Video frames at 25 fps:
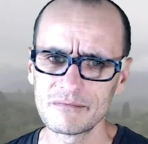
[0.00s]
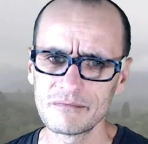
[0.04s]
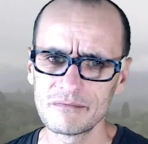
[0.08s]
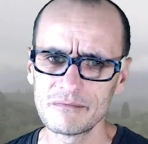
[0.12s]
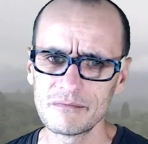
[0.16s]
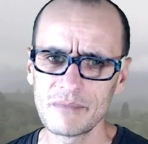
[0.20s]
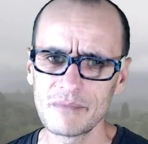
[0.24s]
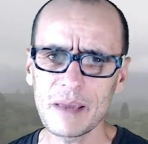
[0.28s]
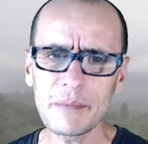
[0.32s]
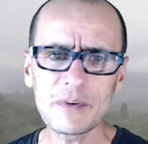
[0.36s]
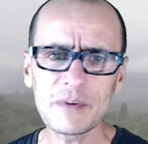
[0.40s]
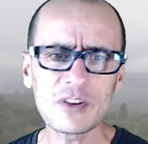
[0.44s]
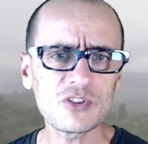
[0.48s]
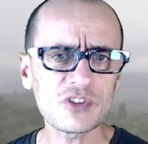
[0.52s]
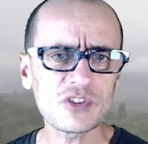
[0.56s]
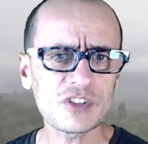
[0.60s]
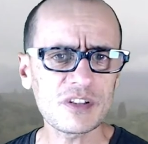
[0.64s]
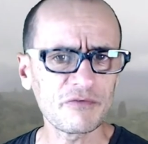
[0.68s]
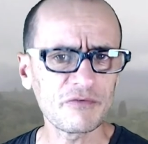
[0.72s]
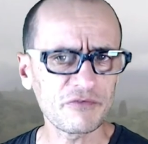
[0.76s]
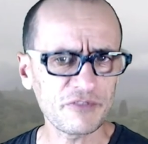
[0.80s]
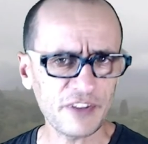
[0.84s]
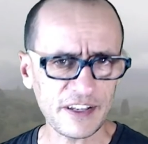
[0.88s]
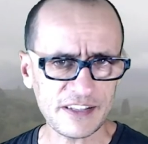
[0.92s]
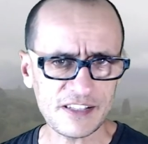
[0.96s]
maybe there's some
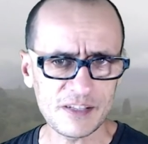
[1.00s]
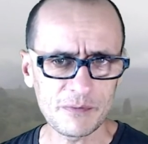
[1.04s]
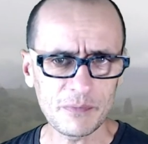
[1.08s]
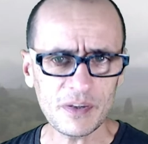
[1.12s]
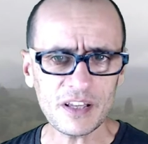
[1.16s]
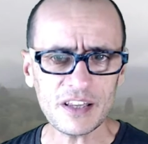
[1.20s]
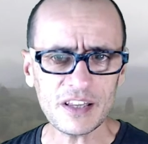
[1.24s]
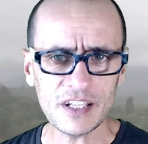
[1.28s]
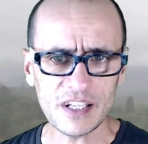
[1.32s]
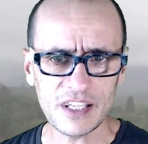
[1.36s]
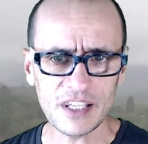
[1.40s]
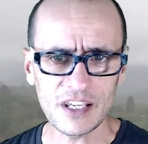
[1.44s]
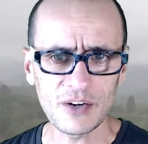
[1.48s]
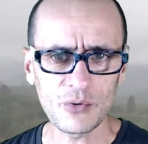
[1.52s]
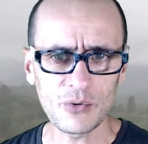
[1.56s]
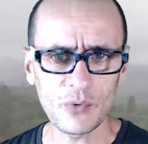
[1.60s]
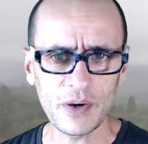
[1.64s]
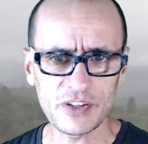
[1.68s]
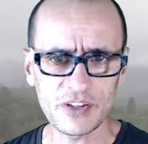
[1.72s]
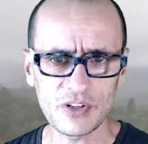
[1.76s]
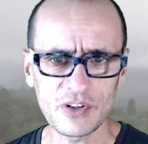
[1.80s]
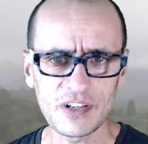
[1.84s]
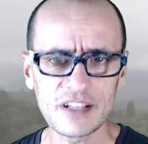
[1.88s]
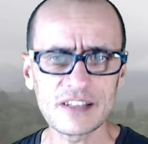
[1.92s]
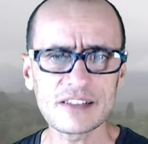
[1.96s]
flexibility in
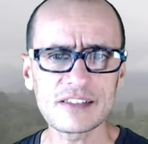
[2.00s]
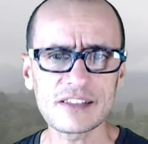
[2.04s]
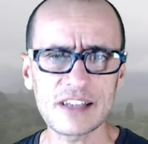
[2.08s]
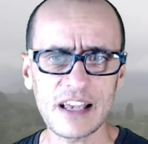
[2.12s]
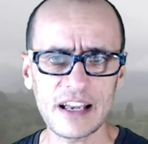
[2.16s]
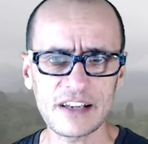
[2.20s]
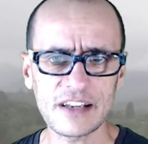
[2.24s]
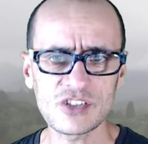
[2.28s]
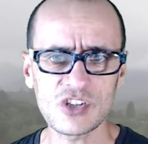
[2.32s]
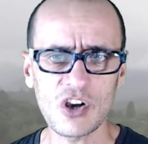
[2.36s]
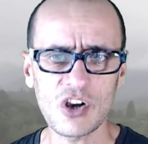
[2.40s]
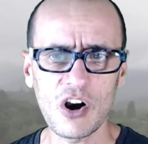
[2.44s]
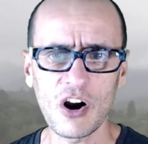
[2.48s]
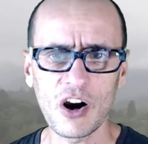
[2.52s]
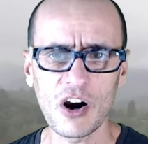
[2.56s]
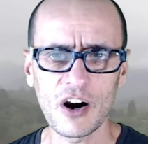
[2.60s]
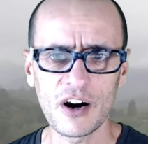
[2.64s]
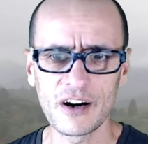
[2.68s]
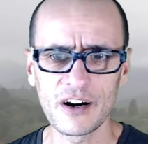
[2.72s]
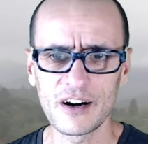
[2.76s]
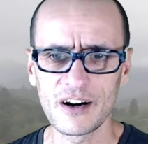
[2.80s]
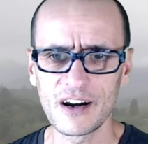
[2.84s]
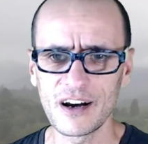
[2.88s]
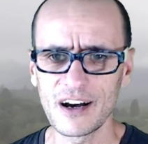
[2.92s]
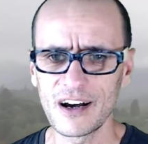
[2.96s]
whether insects
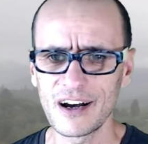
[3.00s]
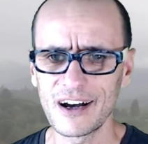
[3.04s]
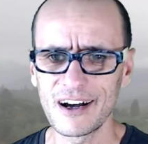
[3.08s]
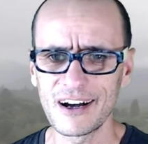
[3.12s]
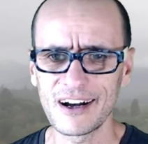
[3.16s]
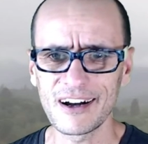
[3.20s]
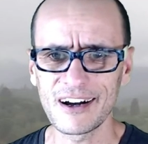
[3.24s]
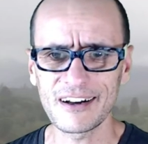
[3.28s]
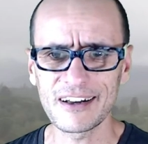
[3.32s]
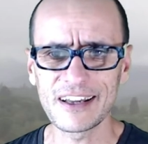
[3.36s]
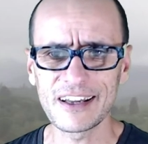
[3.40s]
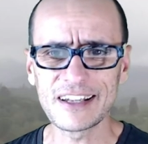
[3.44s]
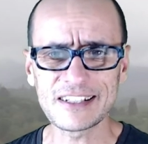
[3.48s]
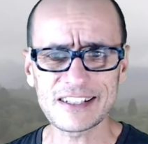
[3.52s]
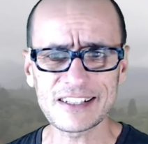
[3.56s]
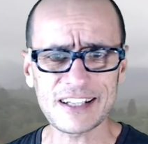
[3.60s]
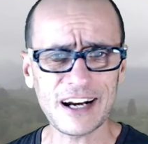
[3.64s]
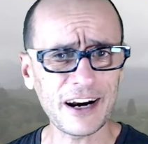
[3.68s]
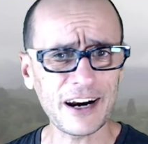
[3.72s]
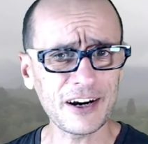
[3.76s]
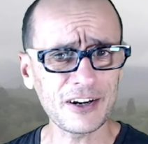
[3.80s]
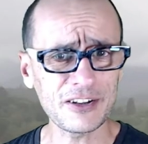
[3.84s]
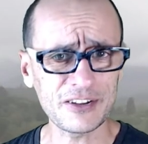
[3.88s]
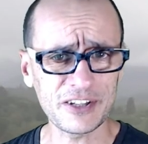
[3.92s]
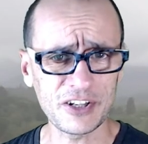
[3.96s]
are uh,
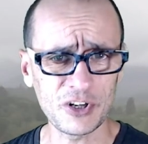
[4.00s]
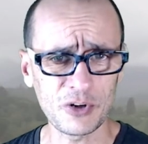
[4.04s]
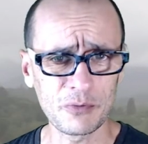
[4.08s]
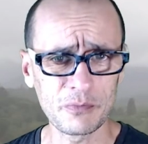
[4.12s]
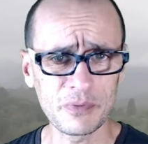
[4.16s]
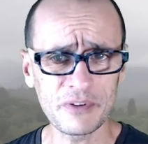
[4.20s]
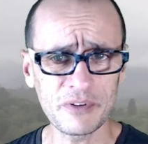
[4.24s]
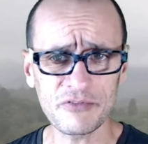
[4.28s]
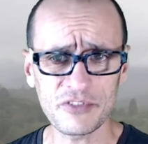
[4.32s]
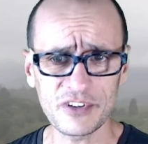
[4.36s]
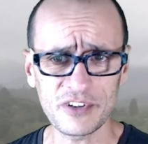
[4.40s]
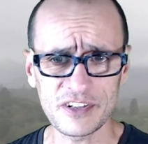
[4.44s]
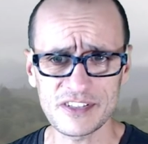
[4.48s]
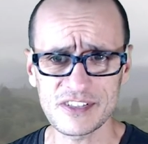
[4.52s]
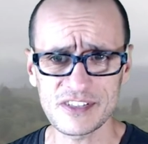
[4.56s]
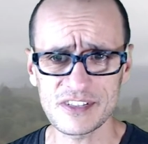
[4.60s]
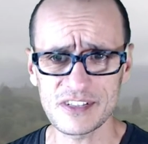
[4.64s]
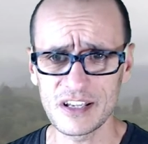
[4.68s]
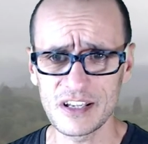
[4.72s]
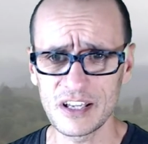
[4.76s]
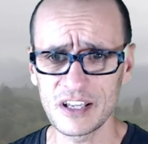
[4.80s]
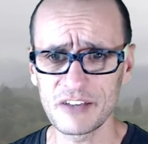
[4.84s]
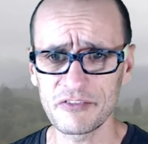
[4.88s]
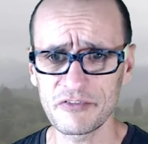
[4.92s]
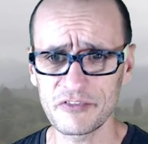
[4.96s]
entirely herbivorous
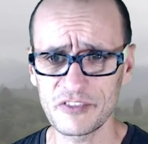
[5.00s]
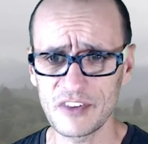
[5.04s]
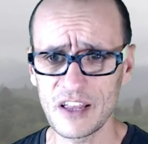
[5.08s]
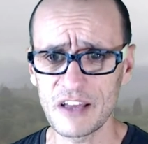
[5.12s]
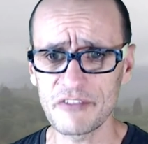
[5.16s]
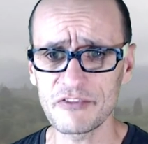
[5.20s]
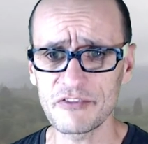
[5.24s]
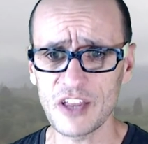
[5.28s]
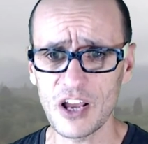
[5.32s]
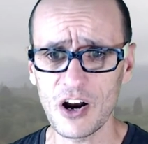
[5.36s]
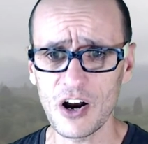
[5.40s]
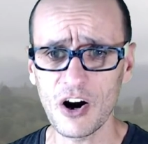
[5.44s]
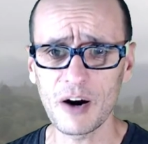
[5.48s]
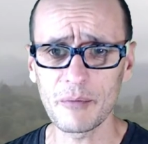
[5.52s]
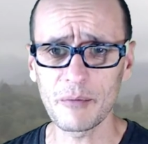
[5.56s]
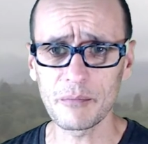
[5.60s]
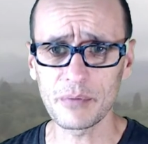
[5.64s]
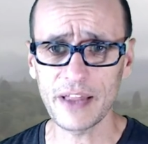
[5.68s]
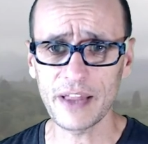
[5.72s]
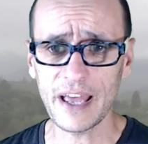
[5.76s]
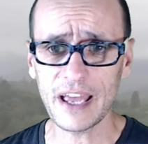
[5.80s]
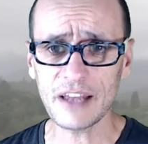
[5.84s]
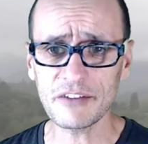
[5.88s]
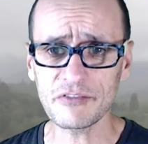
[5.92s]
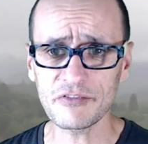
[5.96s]
if, if they are
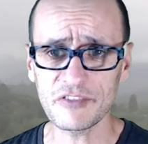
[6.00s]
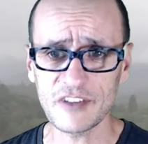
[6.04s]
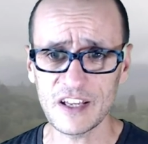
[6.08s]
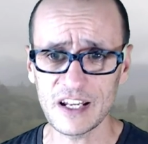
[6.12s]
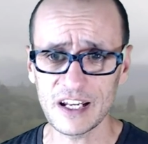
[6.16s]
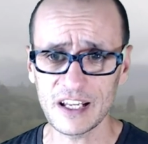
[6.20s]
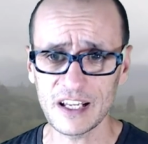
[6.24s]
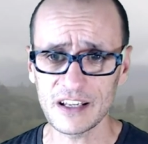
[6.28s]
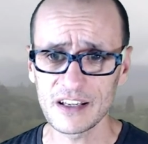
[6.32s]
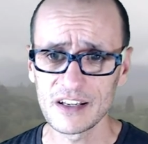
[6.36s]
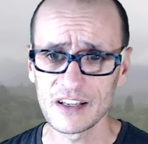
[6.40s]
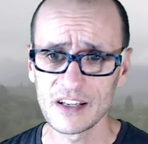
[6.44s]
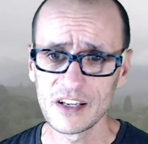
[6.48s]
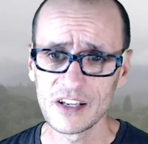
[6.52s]
plant feeding.